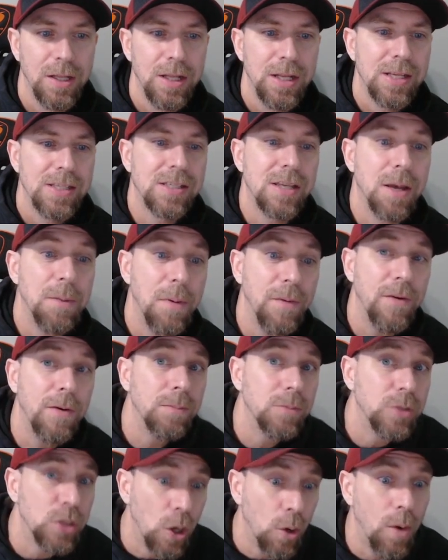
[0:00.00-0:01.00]
Some of
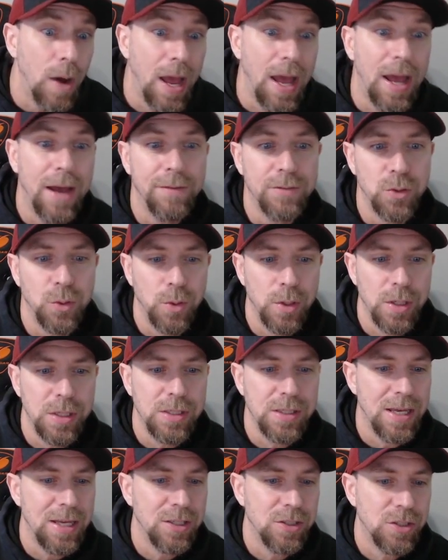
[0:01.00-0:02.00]
them don't have
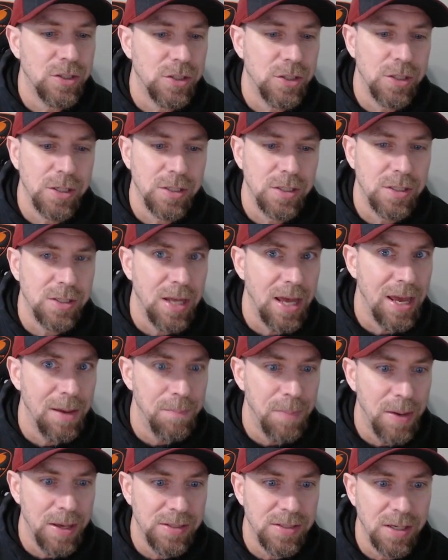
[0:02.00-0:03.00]
toys. It's just a
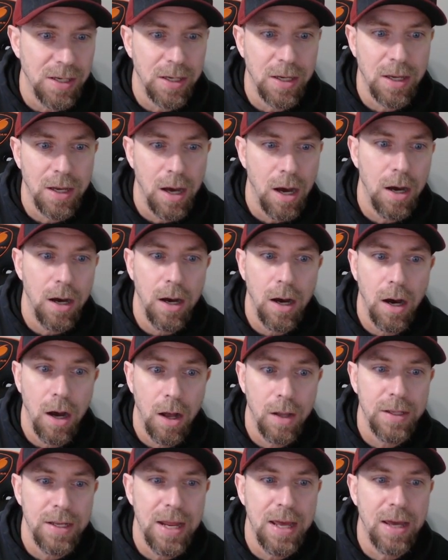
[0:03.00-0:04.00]
basic
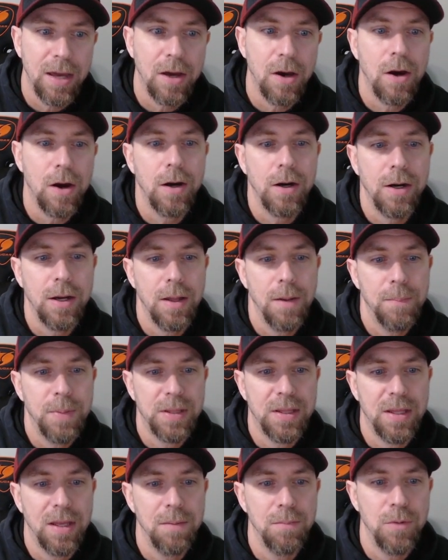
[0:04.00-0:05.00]
holiday card.
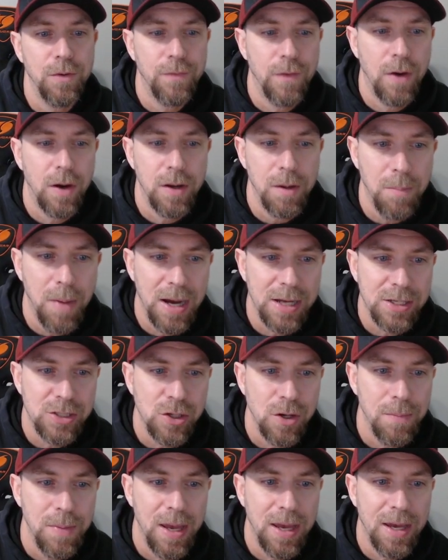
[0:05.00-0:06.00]
But then move on to
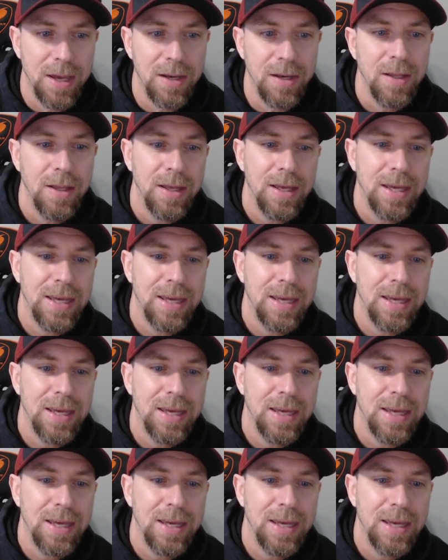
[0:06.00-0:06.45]
Macho Man.